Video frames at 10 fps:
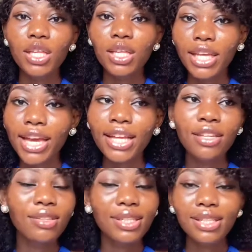then
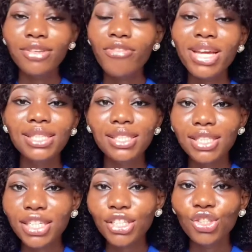the rest
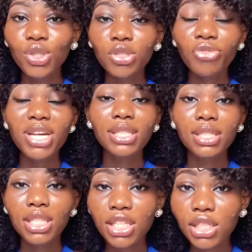is history. The rest is
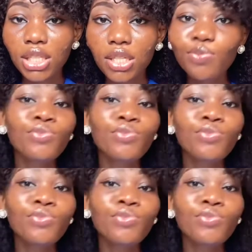easy.